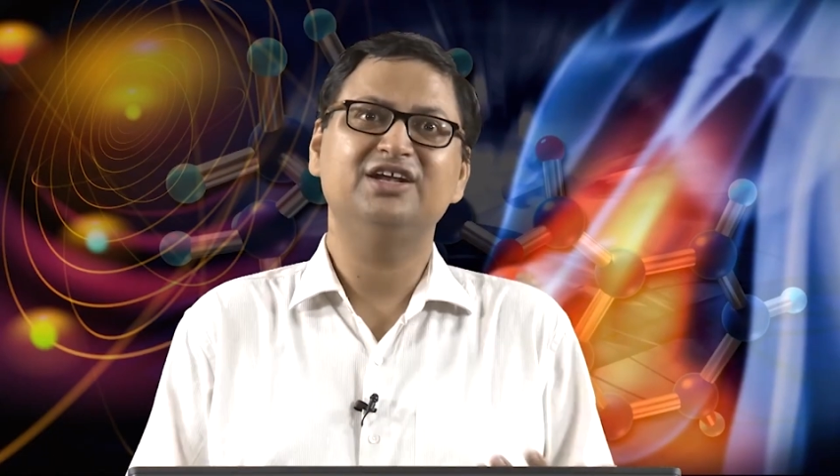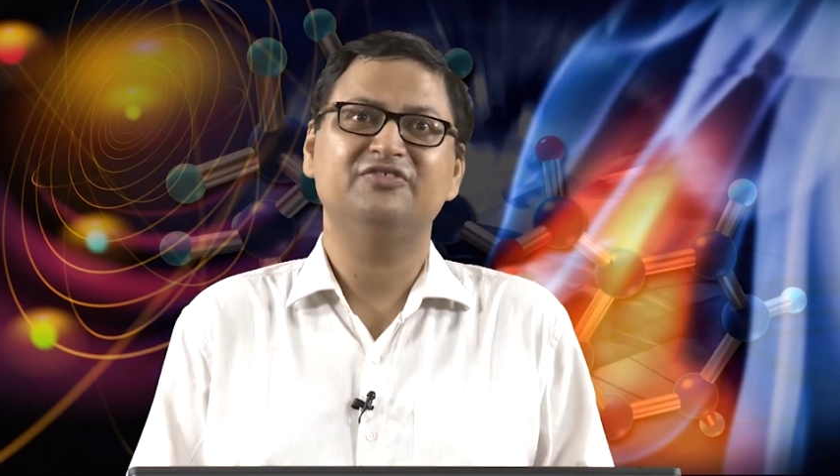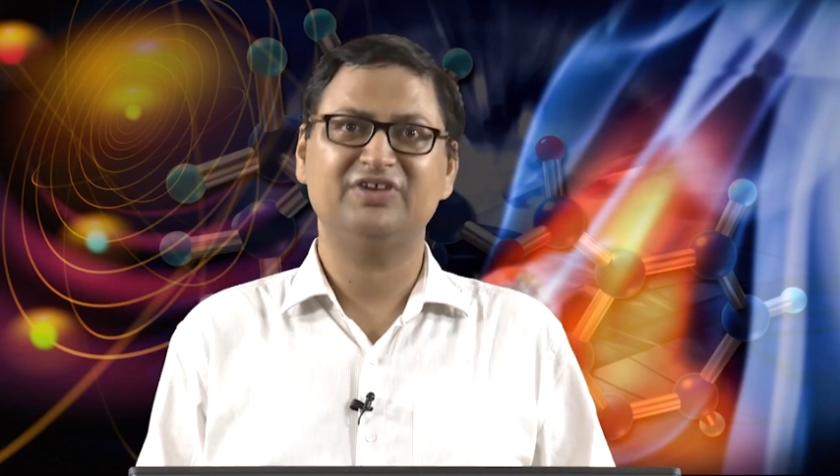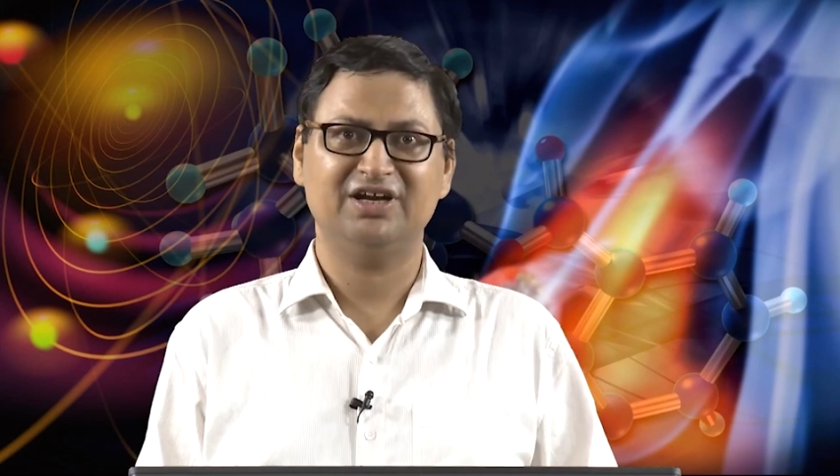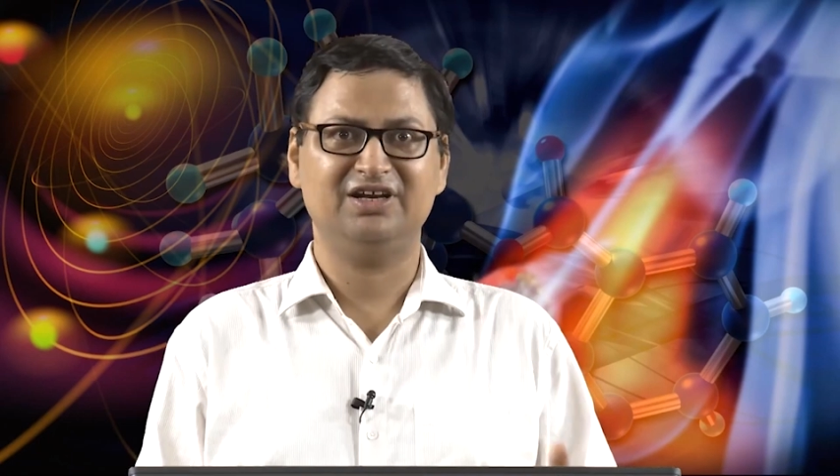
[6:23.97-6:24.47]

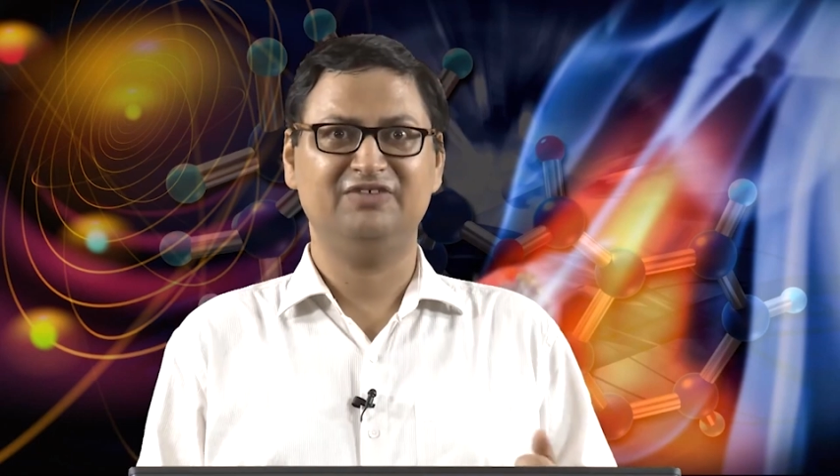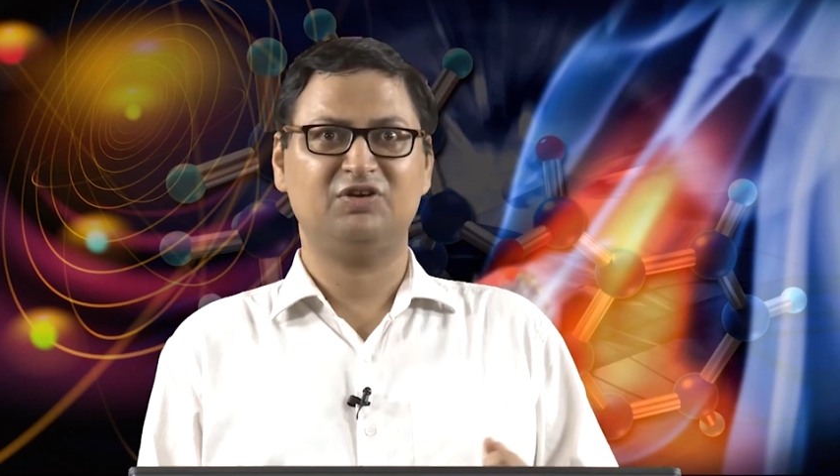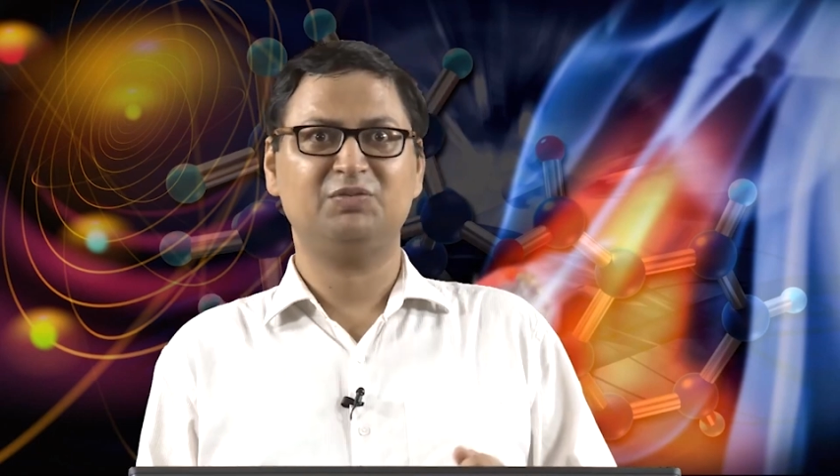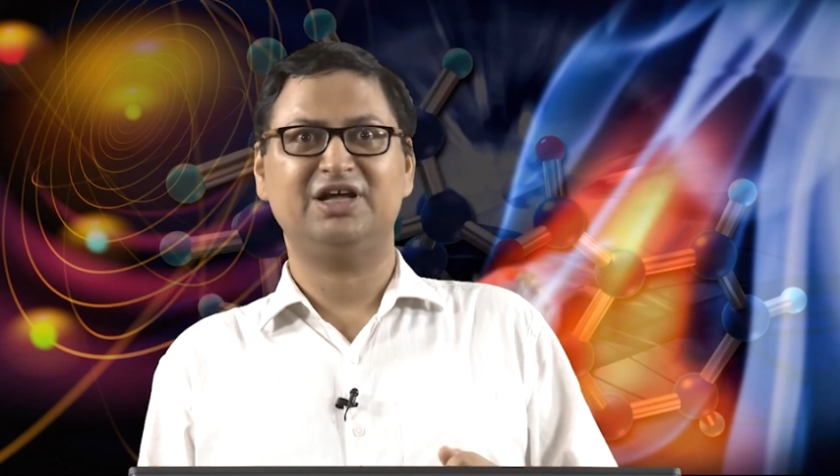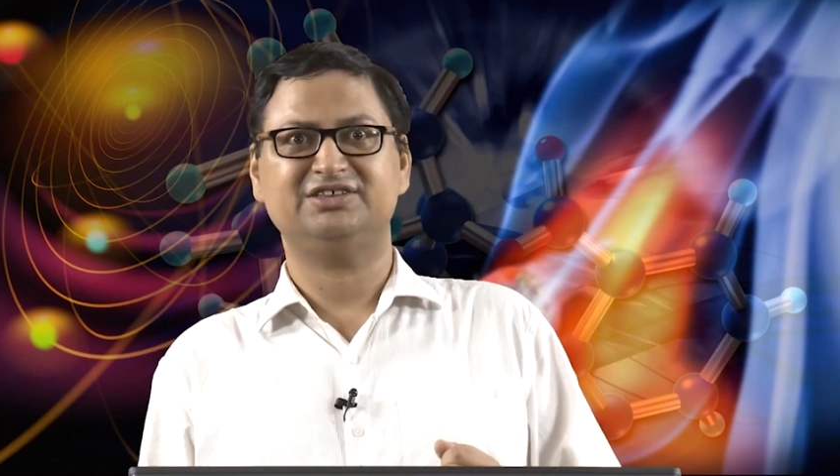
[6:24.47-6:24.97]
differently
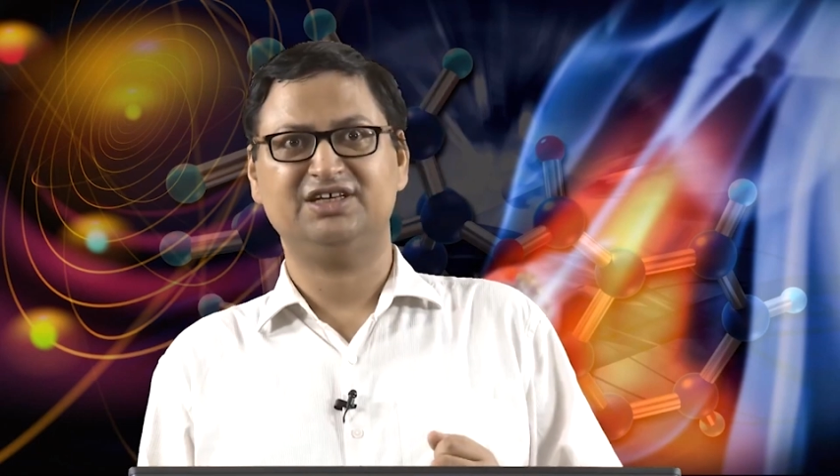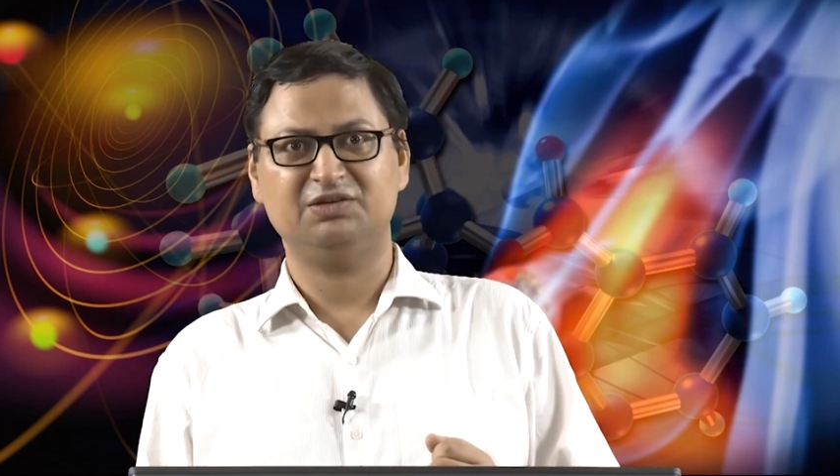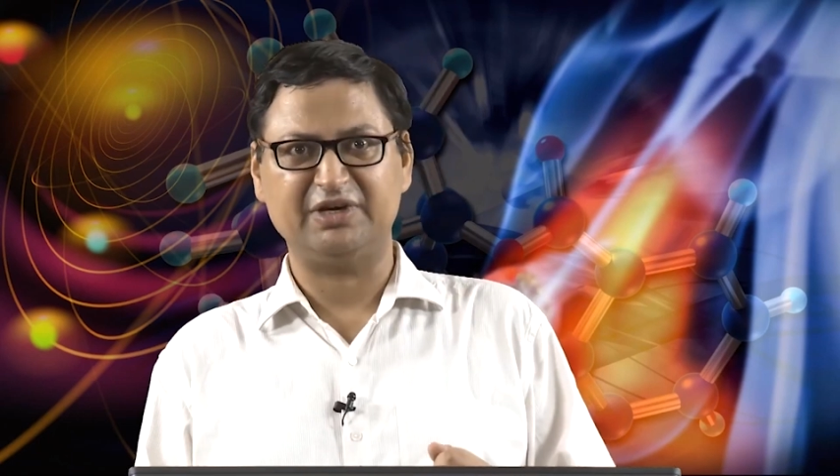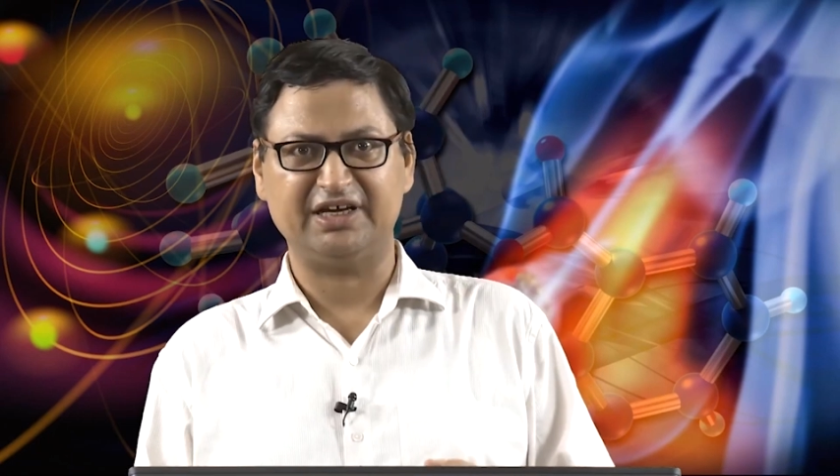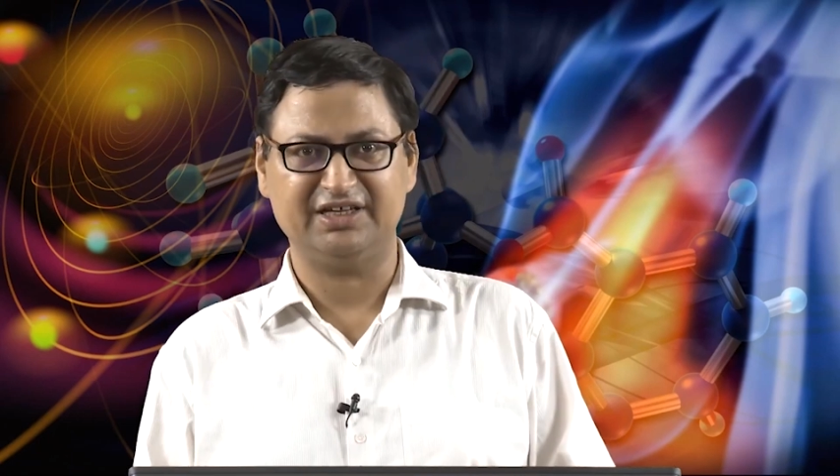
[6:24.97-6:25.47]
from classical
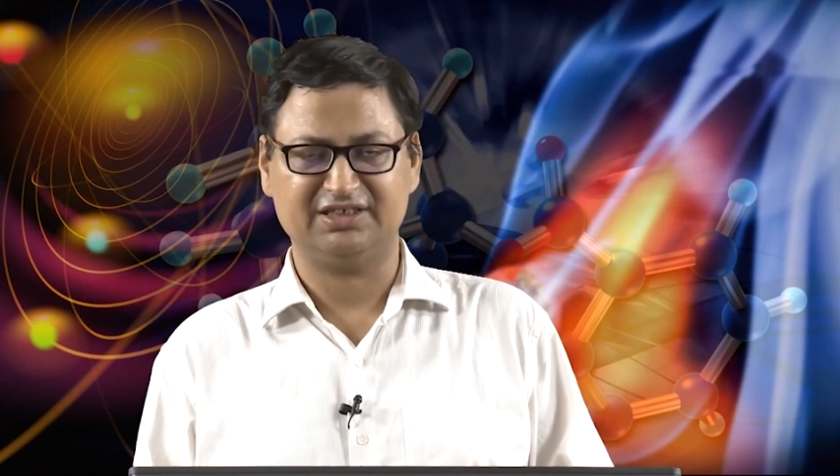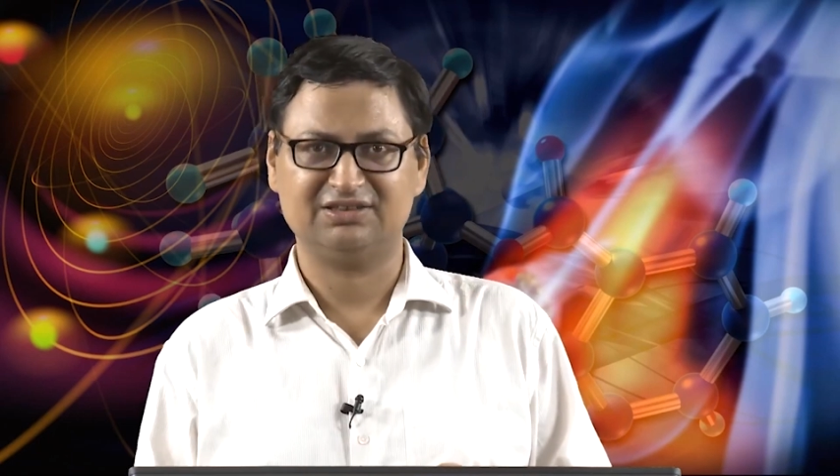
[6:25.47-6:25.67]
mechanics.